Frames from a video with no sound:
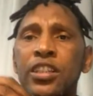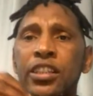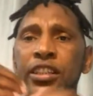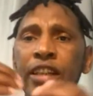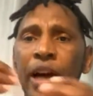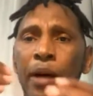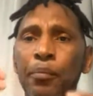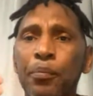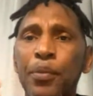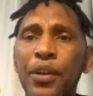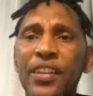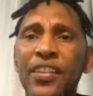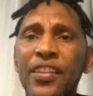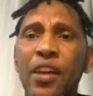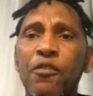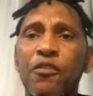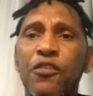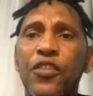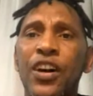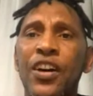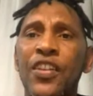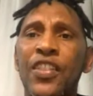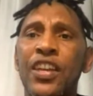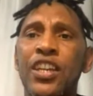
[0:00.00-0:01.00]
dumping them
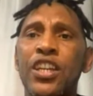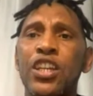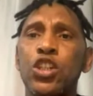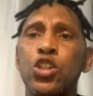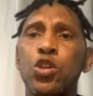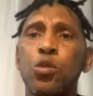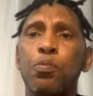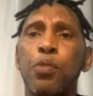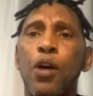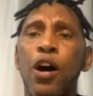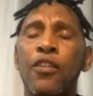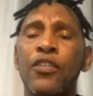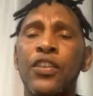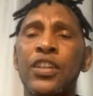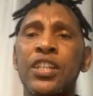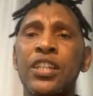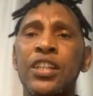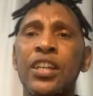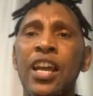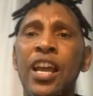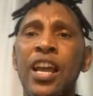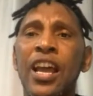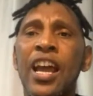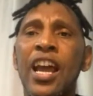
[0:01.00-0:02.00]
further into
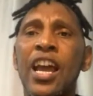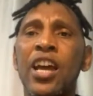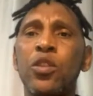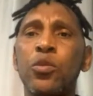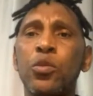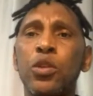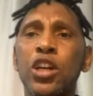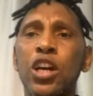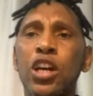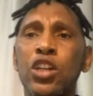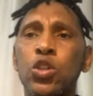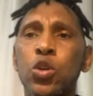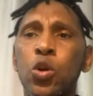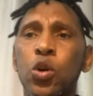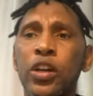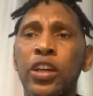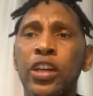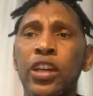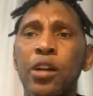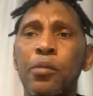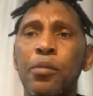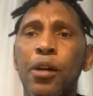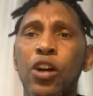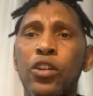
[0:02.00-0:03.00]
poverty. And we are
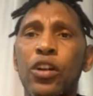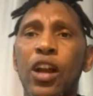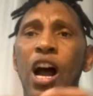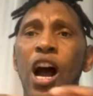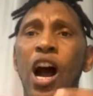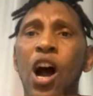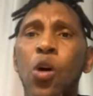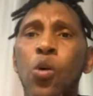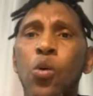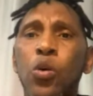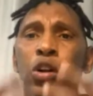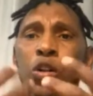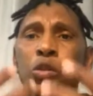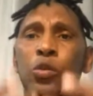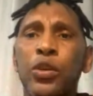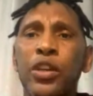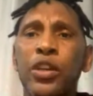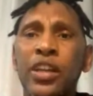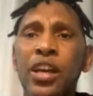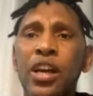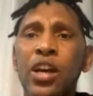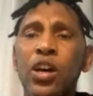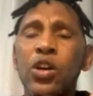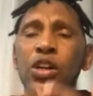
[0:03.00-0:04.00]
talking about how will
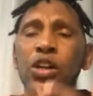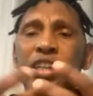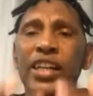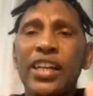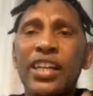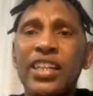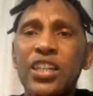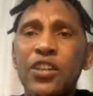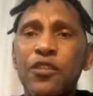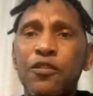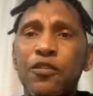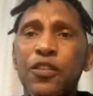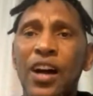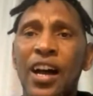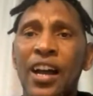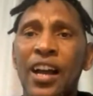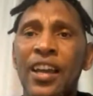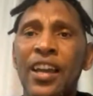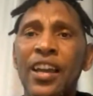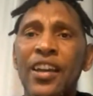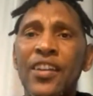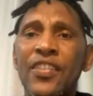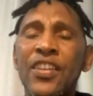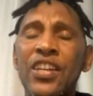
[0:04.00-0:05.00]
we
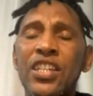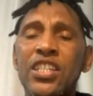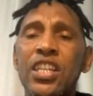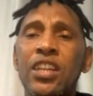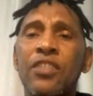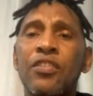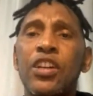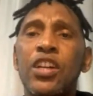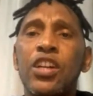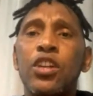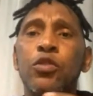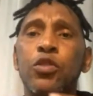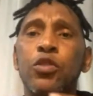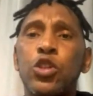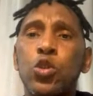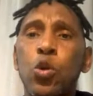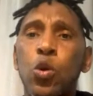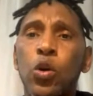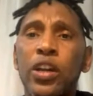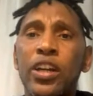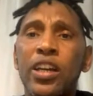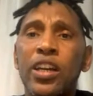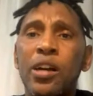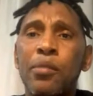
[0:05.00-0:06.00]
rectify this, even if we're
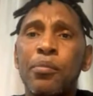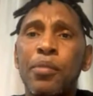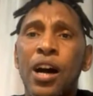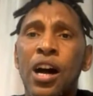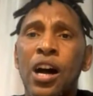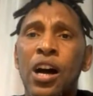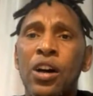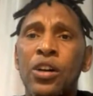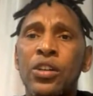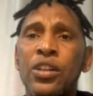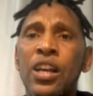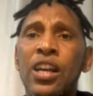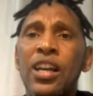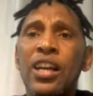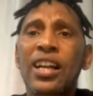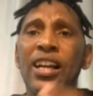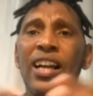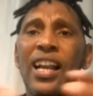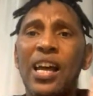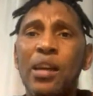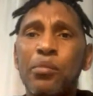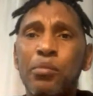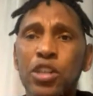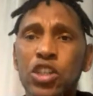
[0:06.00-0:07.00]
talking about
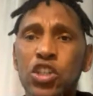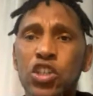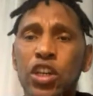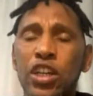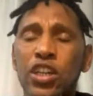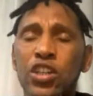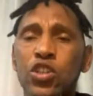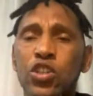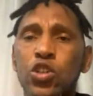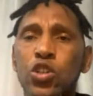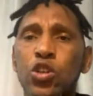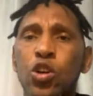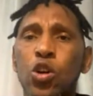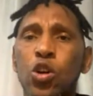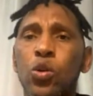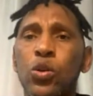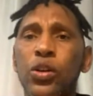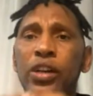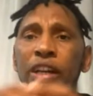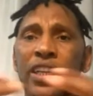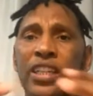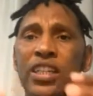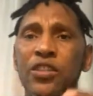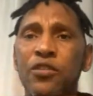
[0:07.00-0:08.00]
climate change,
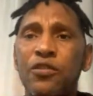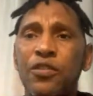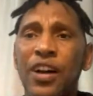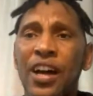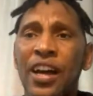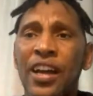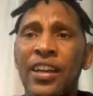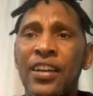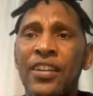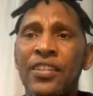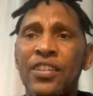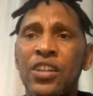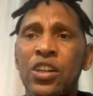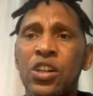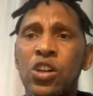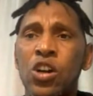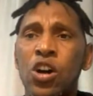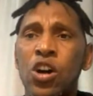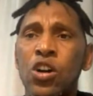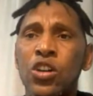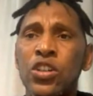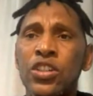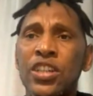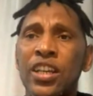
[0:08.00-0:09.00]
rectifying the
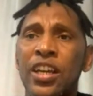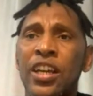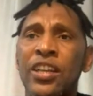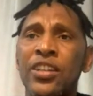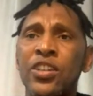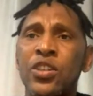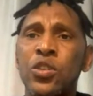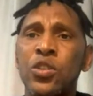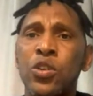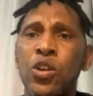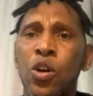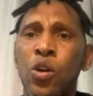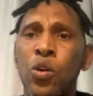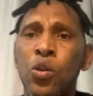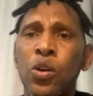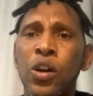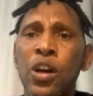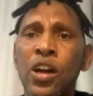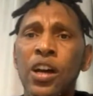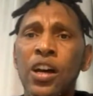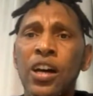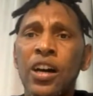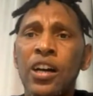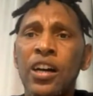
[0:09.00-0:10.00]
wrongs and
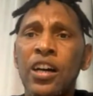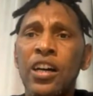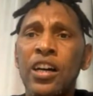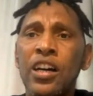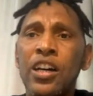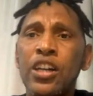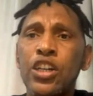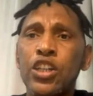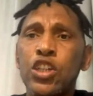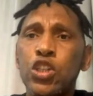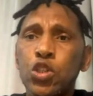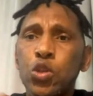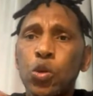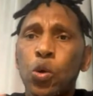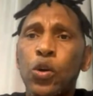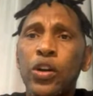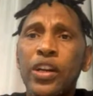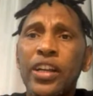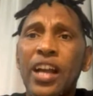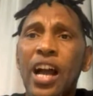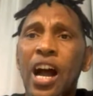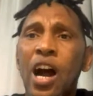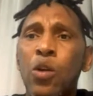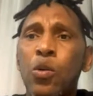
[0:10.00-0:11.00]

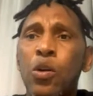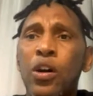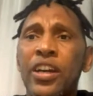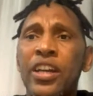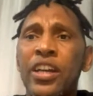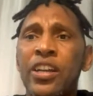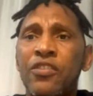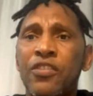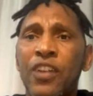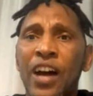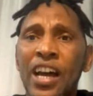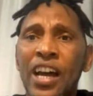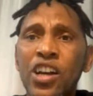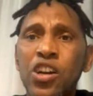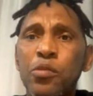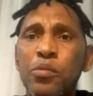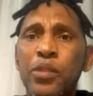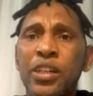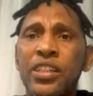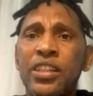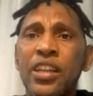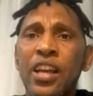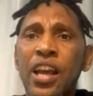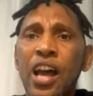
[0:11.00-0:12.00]
restoring our
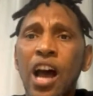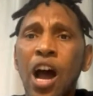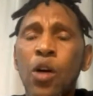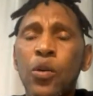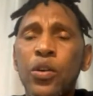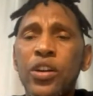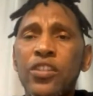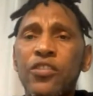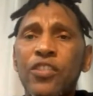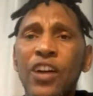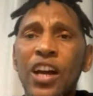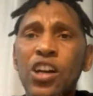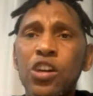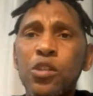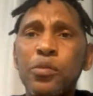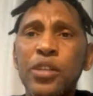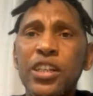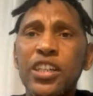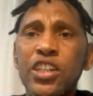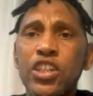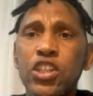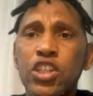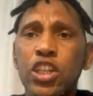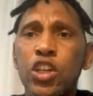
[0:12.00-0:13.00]
environment. Our
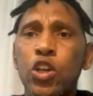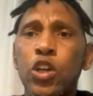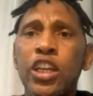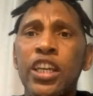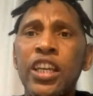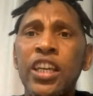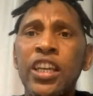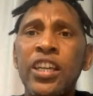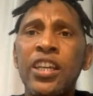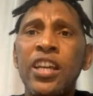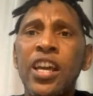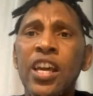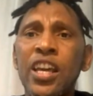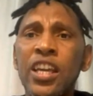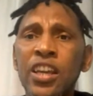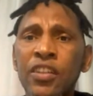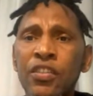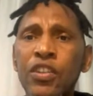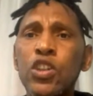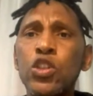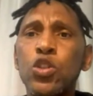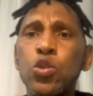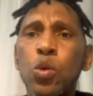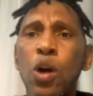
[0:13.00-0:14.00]
environment is key
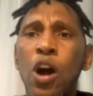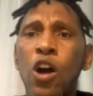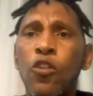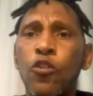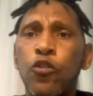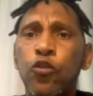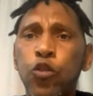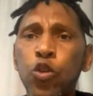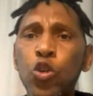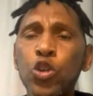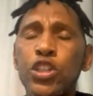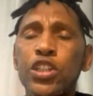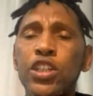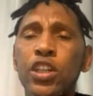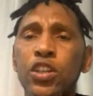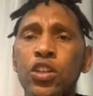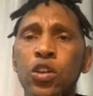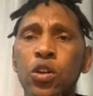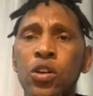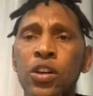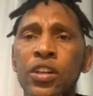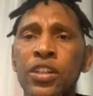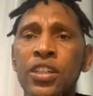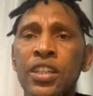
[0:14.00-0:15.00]
even to our food
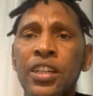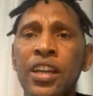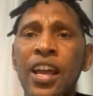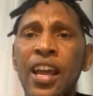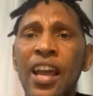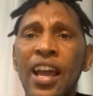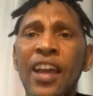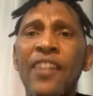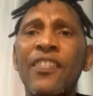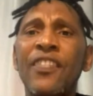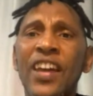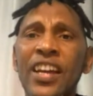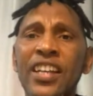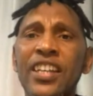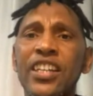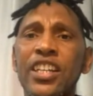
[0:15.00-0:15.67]
security, and that